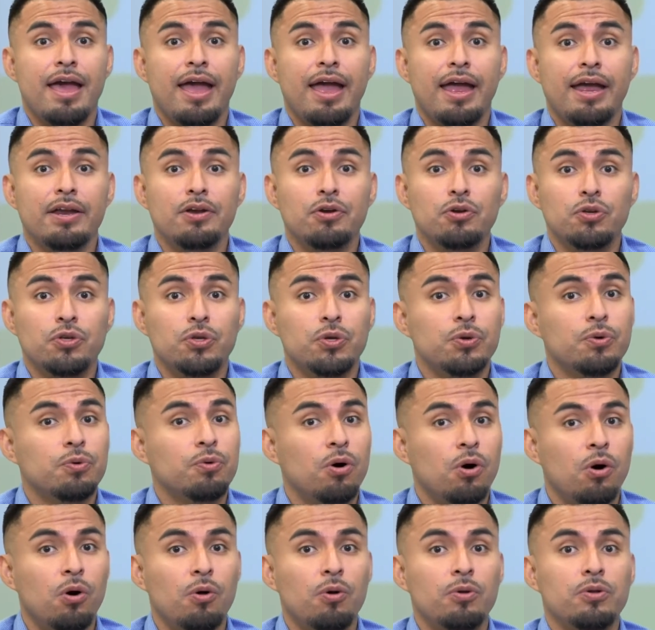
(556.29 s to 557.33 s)
And
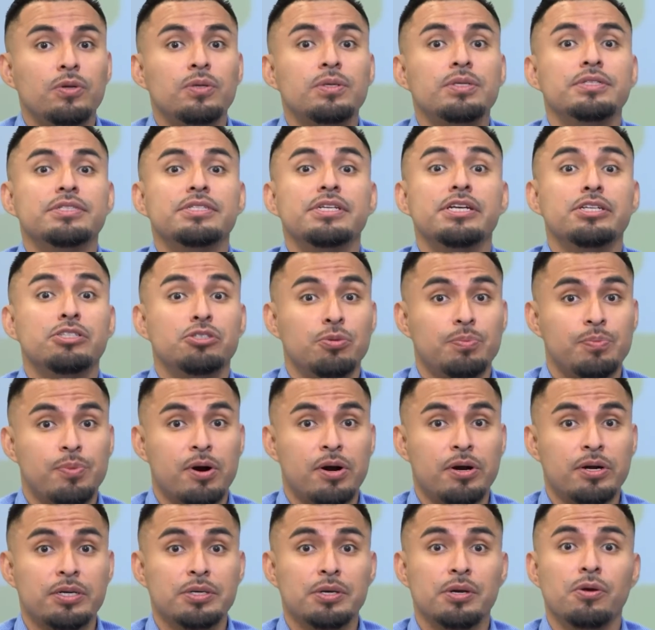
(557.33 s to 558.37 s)
you all did your
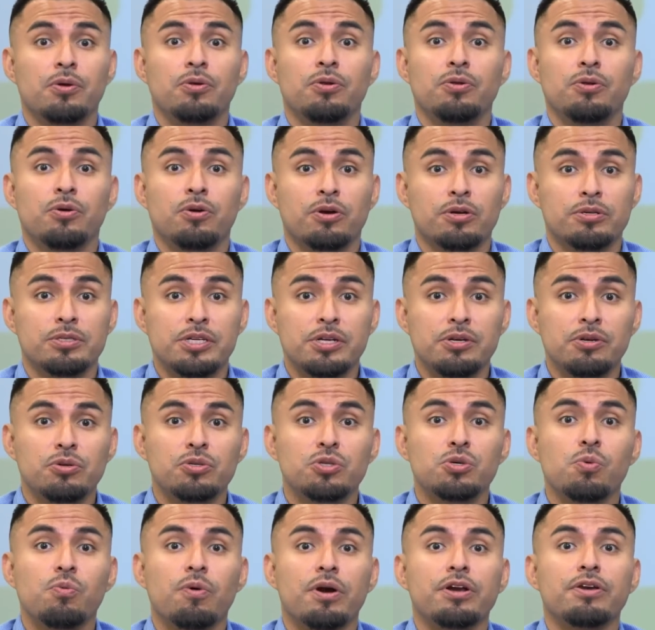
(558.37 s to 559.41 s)
part. You continue
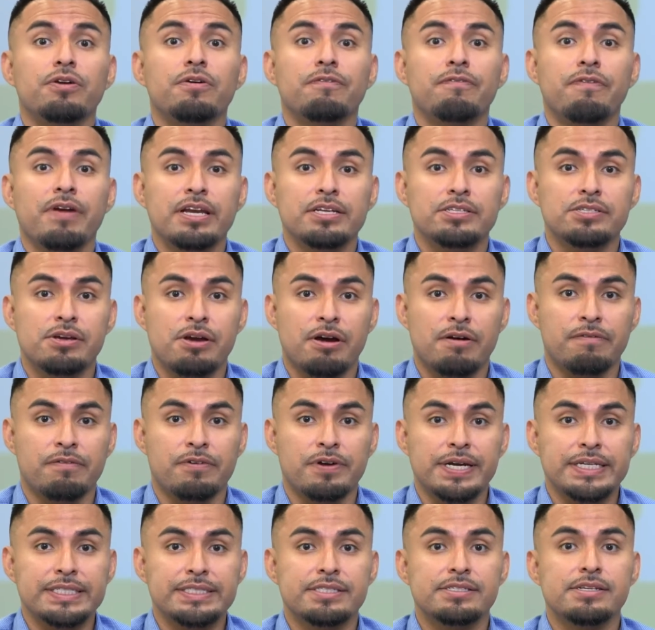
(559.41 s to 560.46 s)
to wear your face
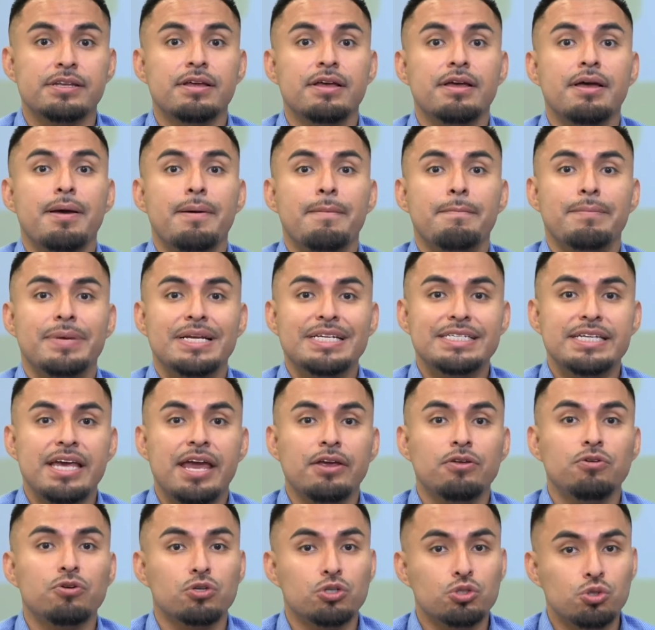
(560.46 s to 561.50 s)
coverings,
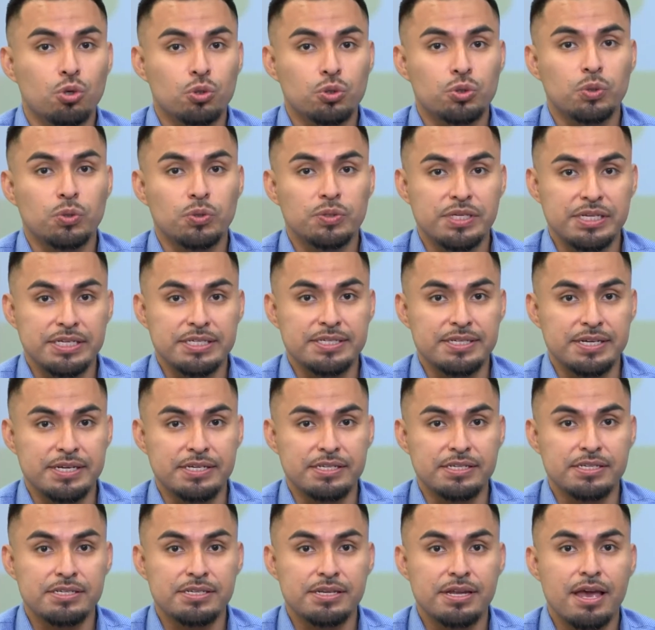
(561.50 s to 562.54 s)
maintain your social
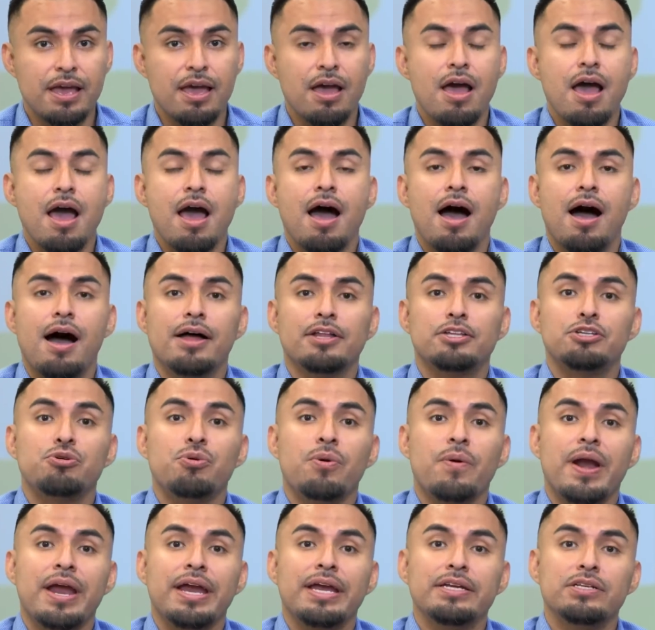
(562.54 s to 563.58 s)
distance,
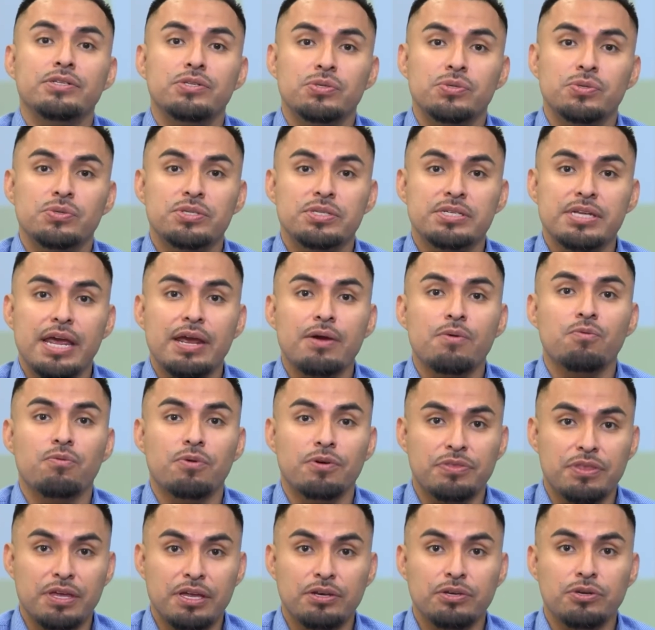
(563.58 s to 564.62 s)
trying to stay
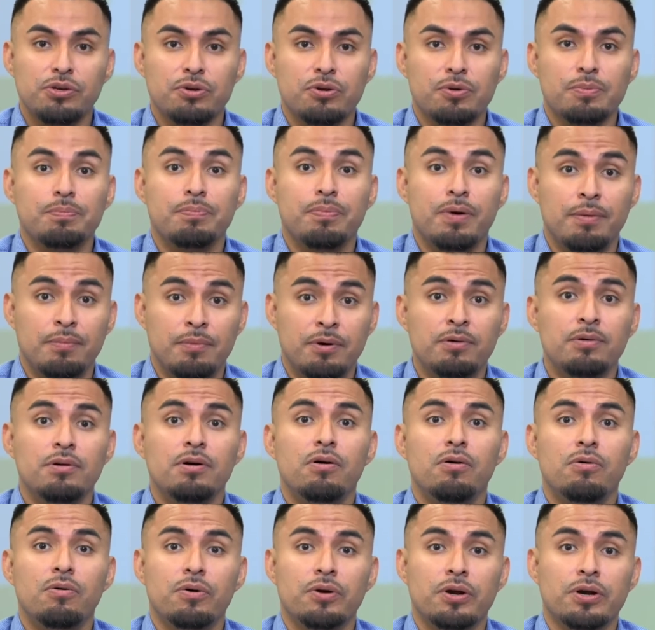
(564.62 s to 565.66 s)
within your bubble
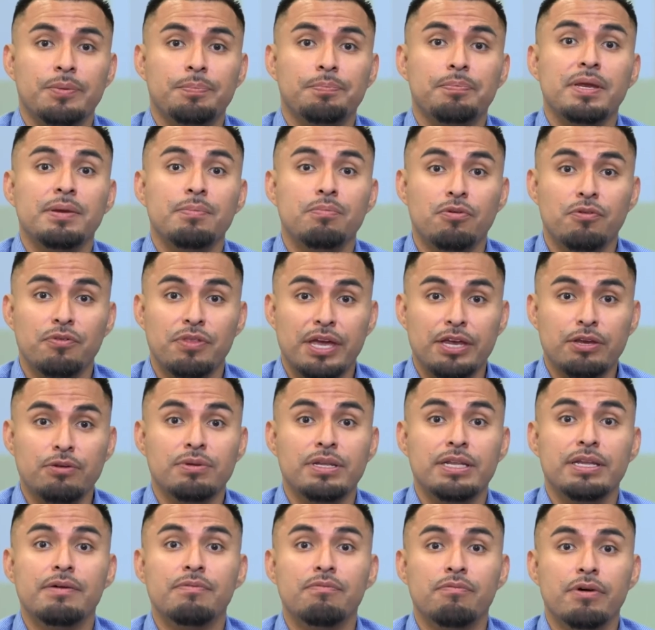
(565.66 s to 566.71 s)
or people that
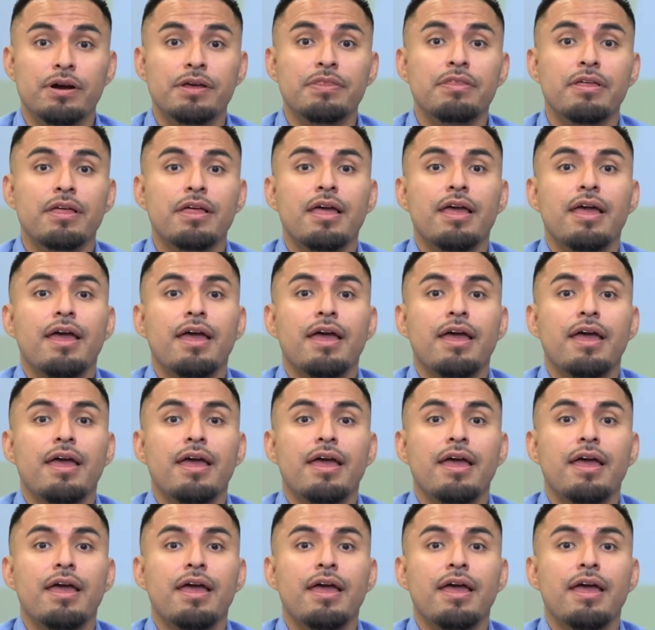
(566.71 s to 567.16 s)
you live with.